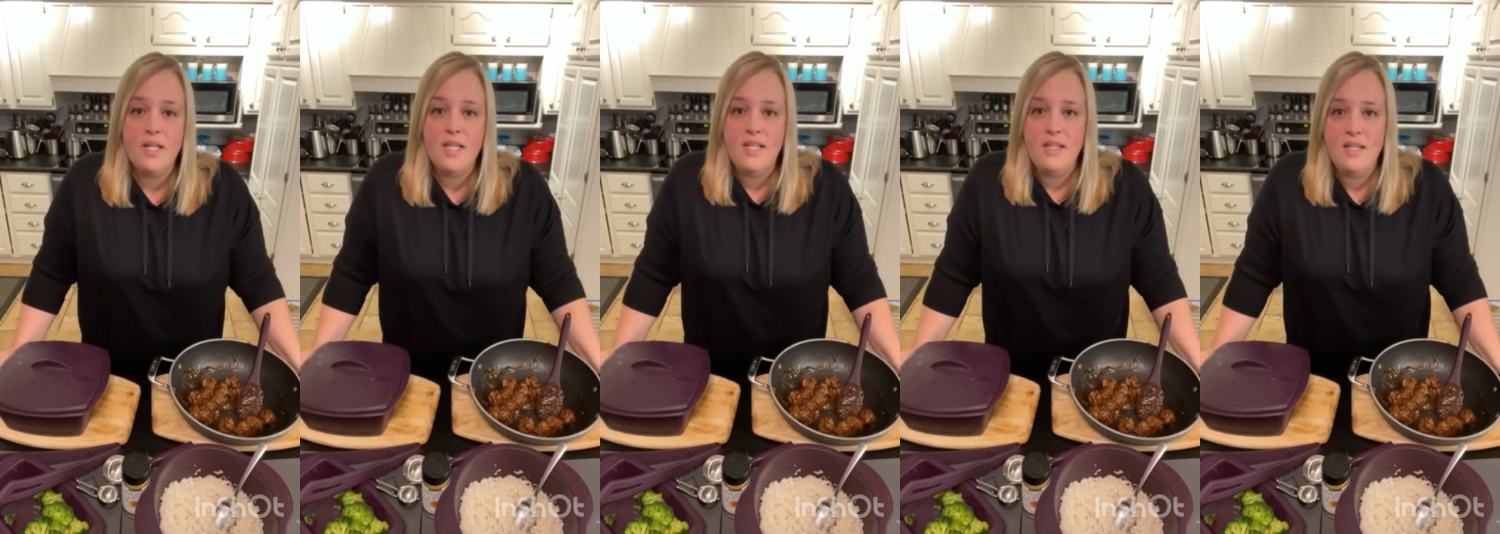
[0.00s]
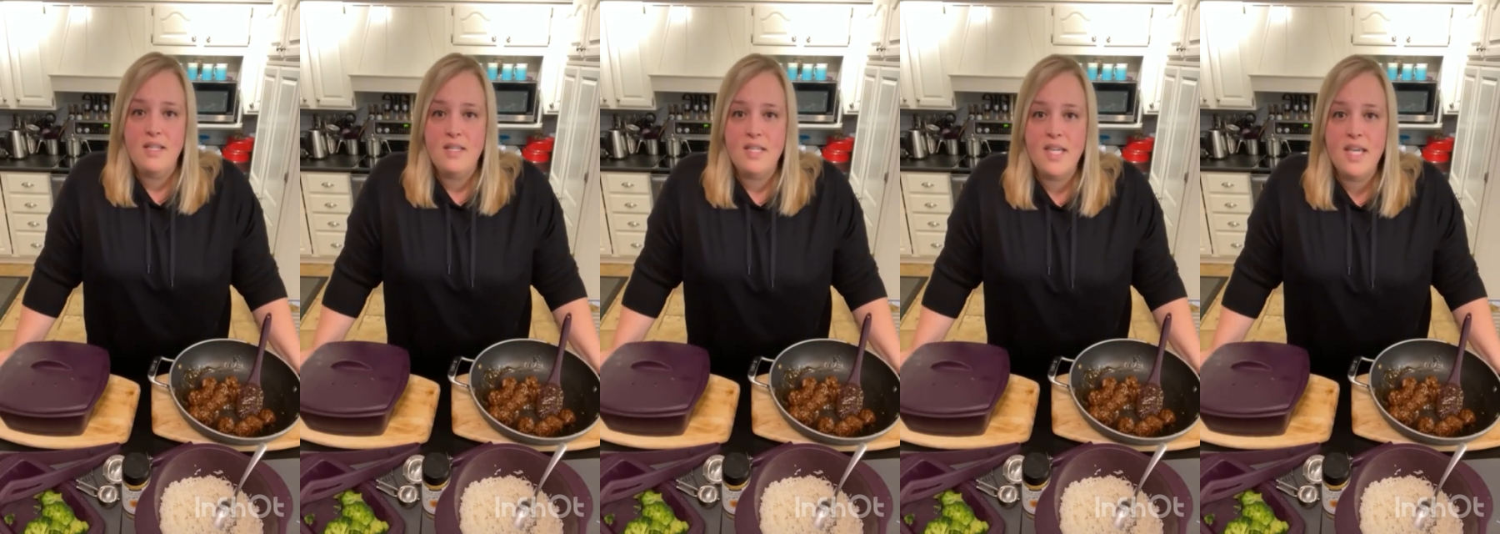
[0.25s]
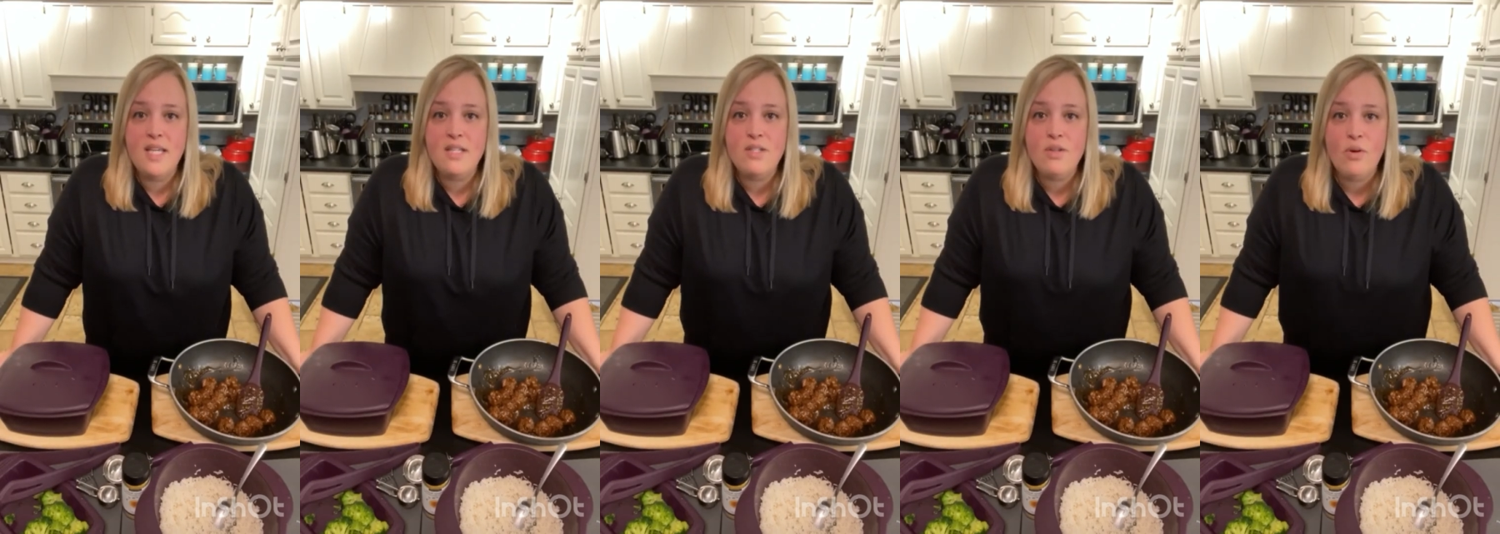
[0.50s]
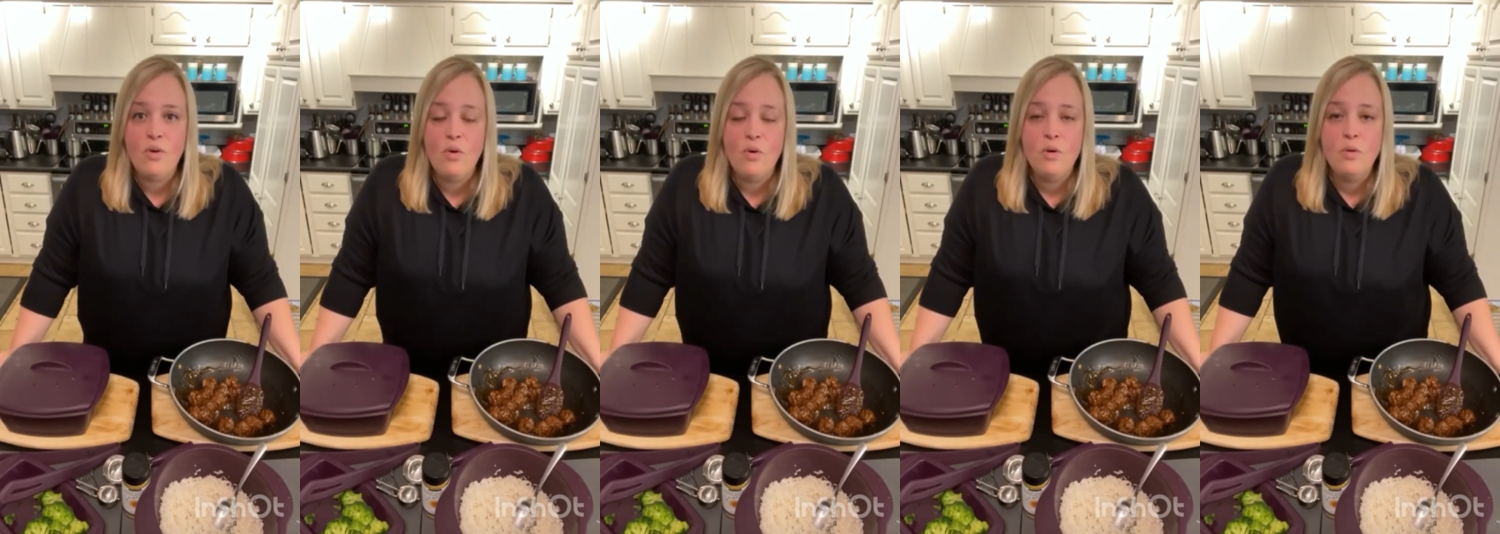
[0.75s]
These kids
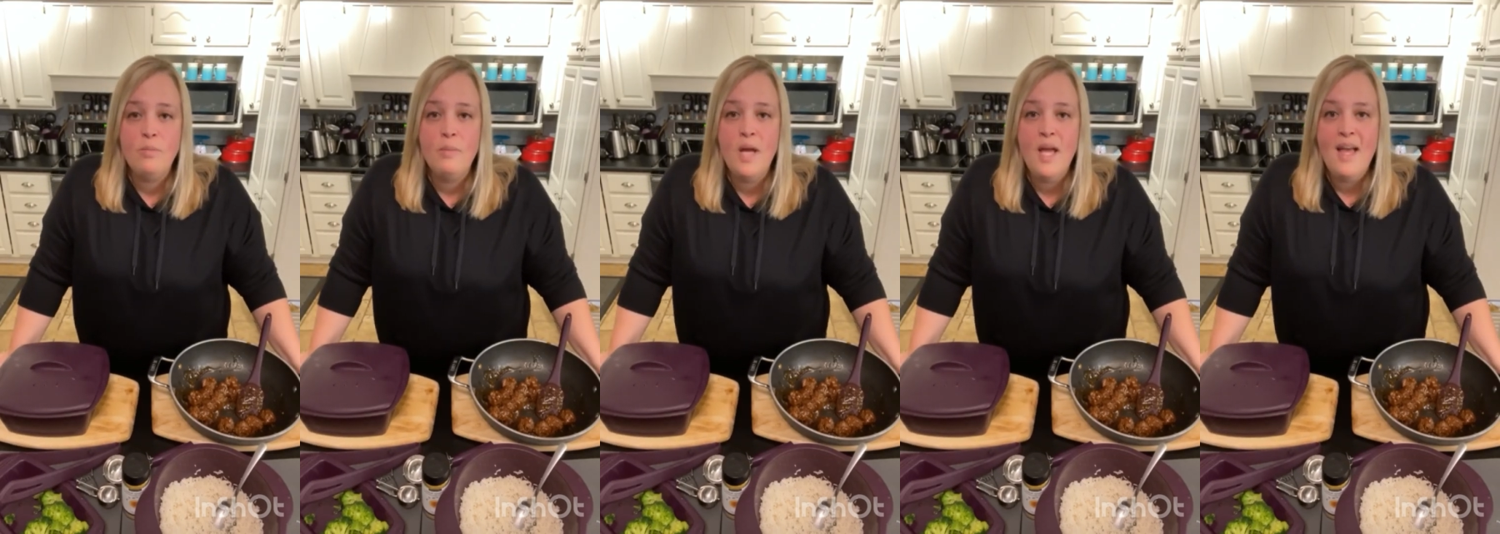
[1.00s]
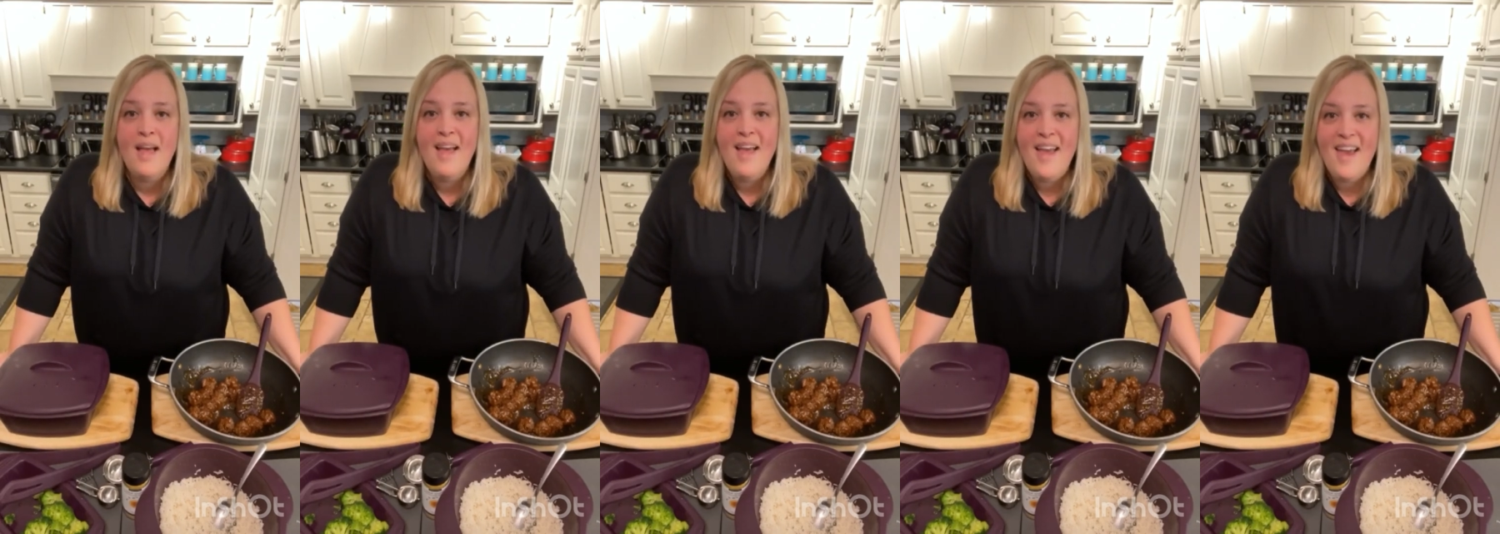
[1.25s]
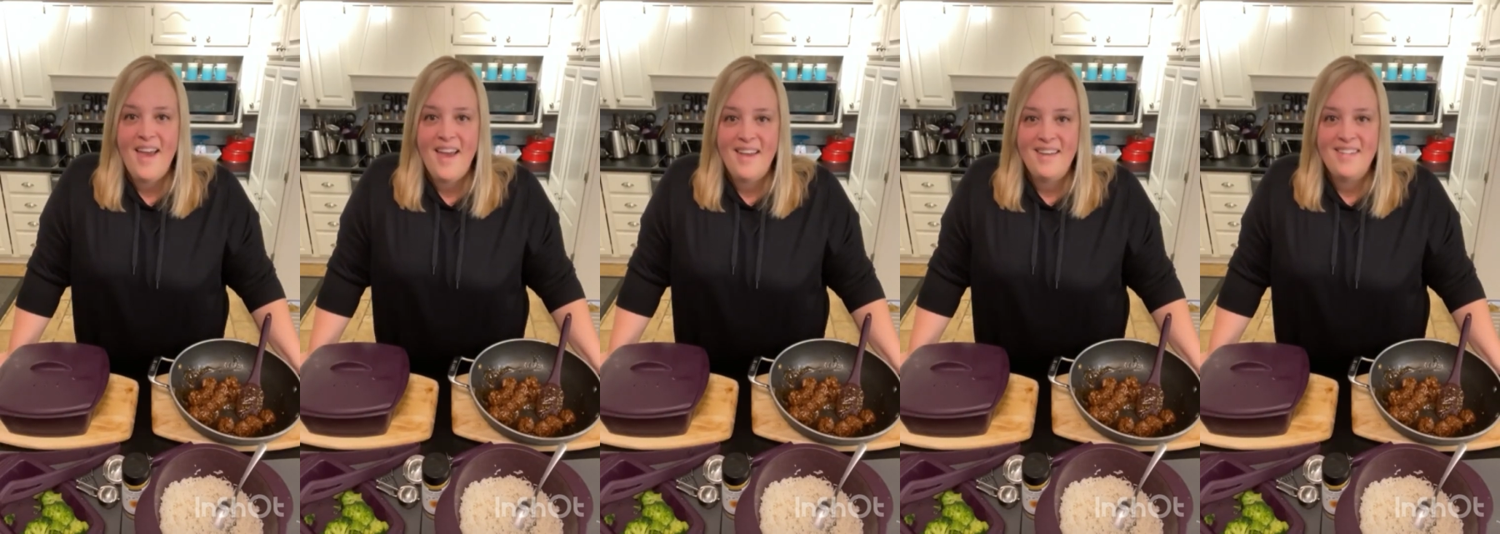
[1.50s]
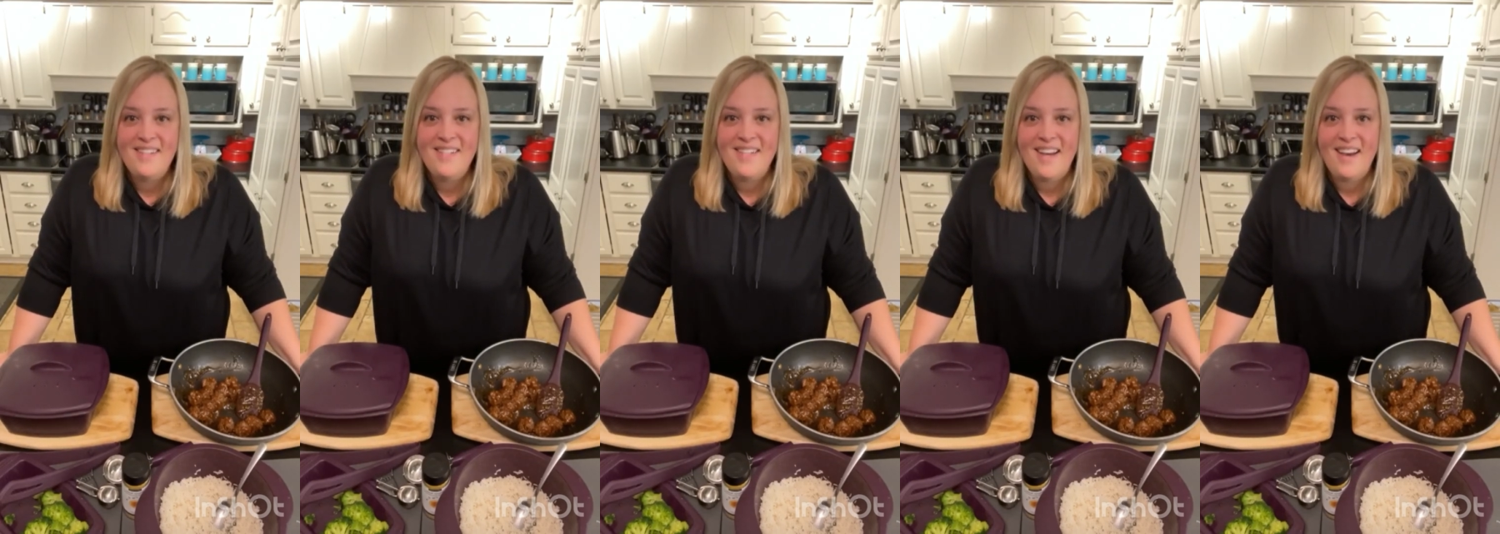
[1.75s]
are home,
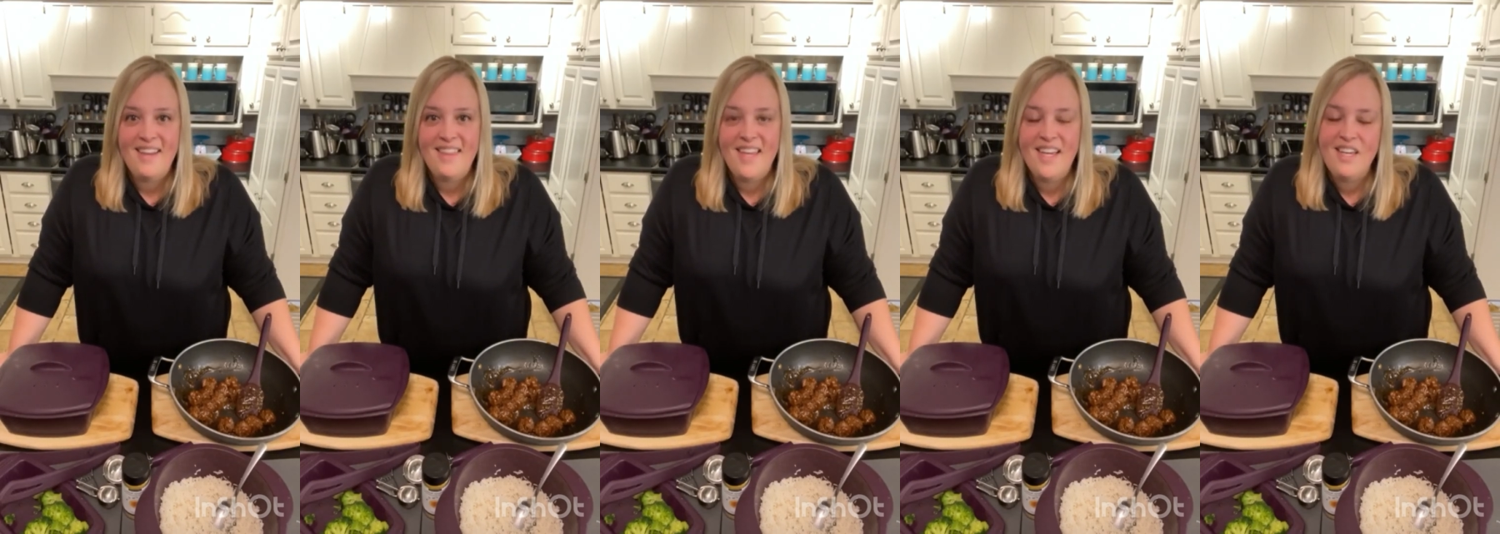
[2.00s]
and they